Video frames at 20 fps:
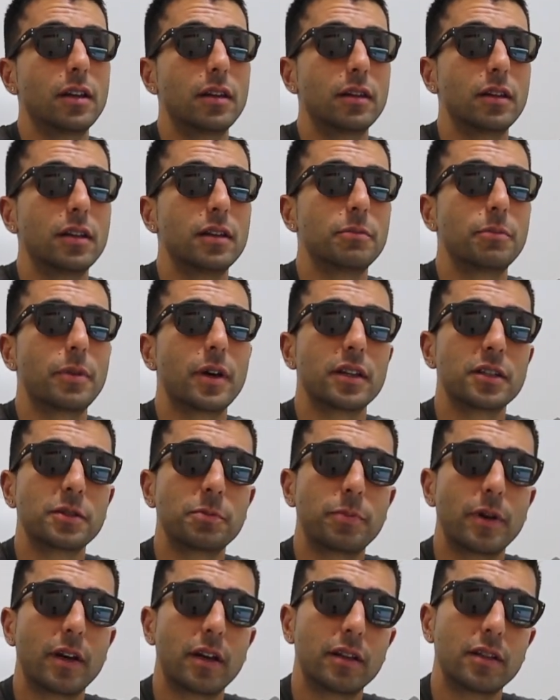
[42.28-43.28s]
the
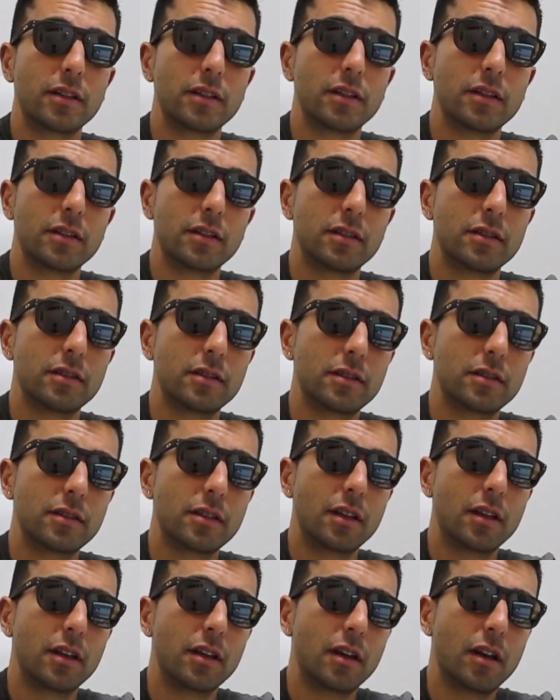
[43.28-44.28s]
best bet
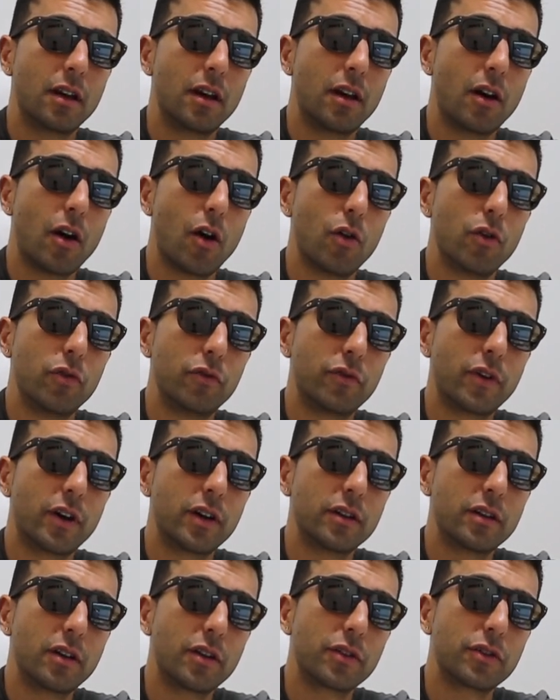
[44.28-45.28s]
is
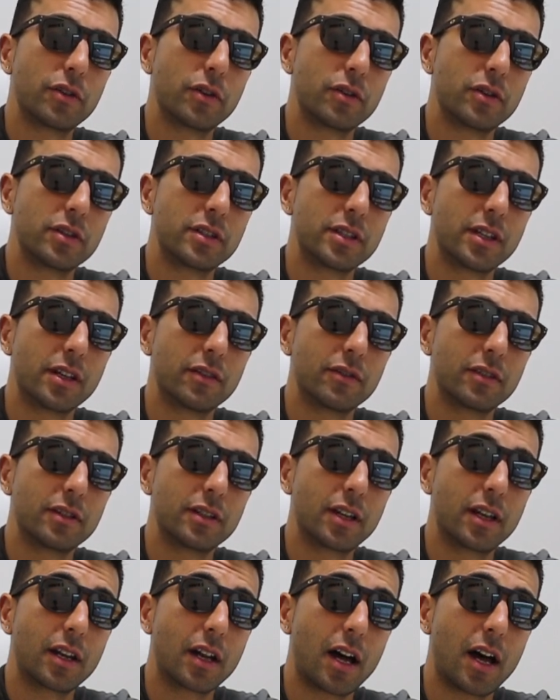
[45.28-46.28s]
over
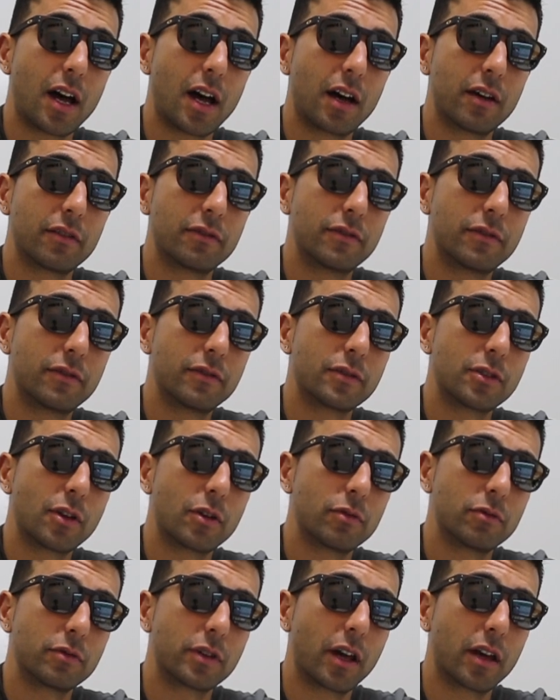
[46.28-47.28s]
37.5
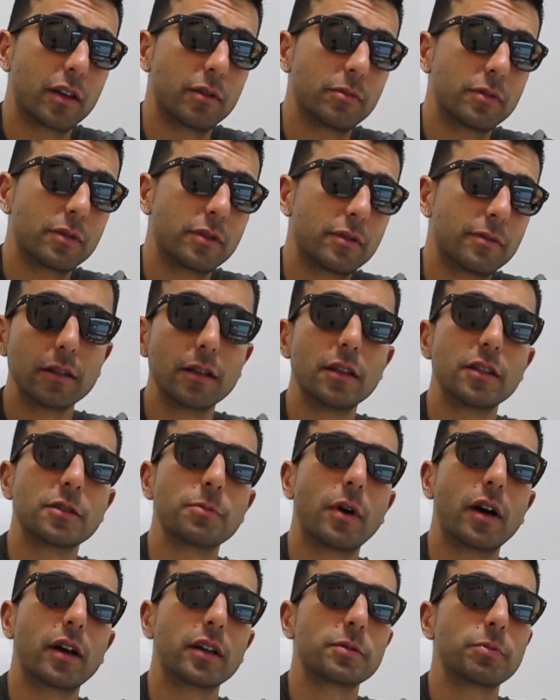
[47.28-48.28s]
total games. Here's
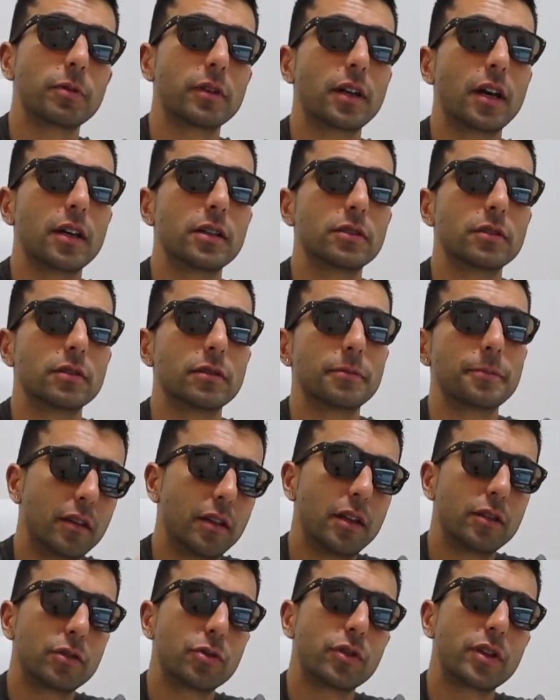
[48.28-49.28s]
my explanation.
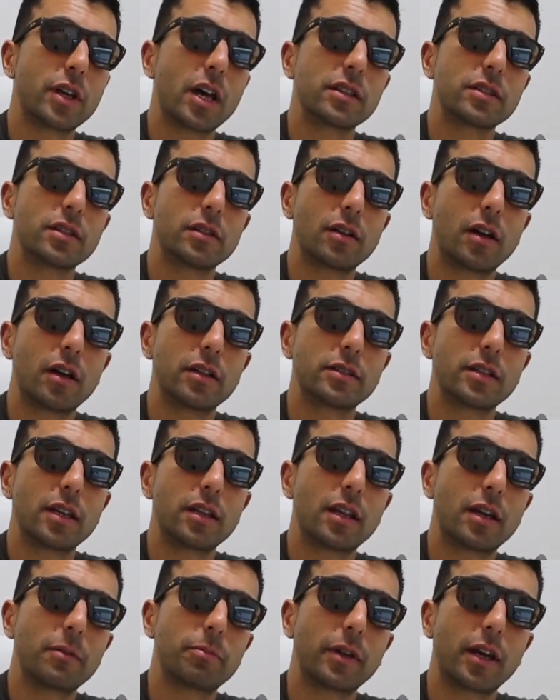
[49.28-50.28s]
In 2019,
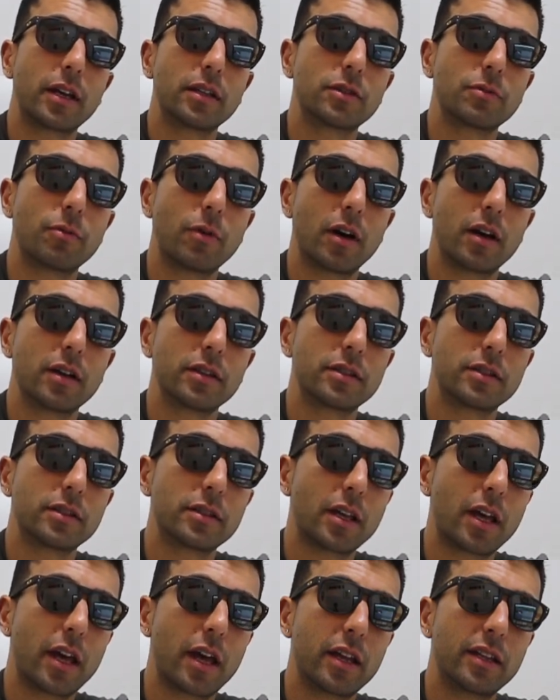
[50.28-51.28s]
they played
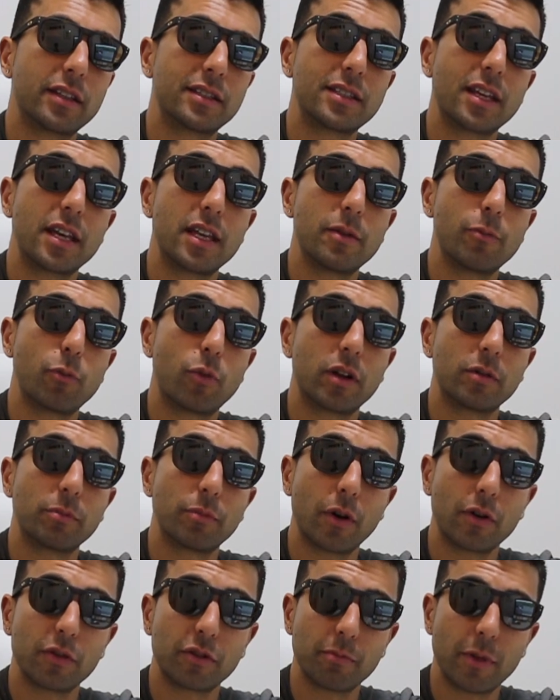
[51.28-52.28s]
twice, and Thiem won
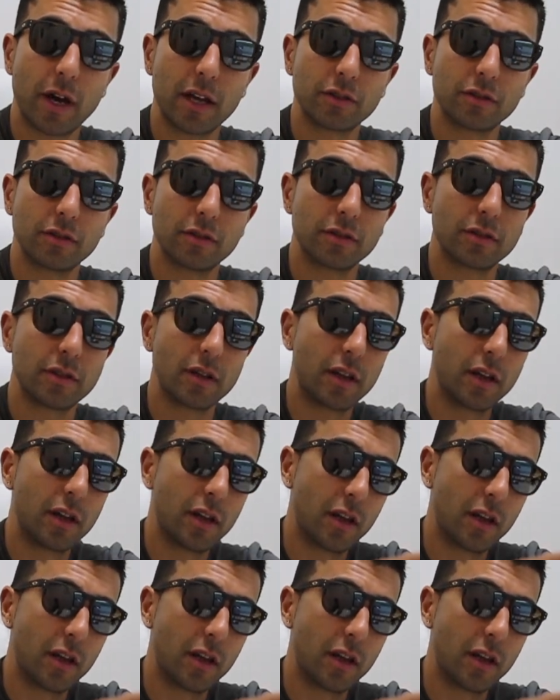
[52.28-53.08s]
both matches.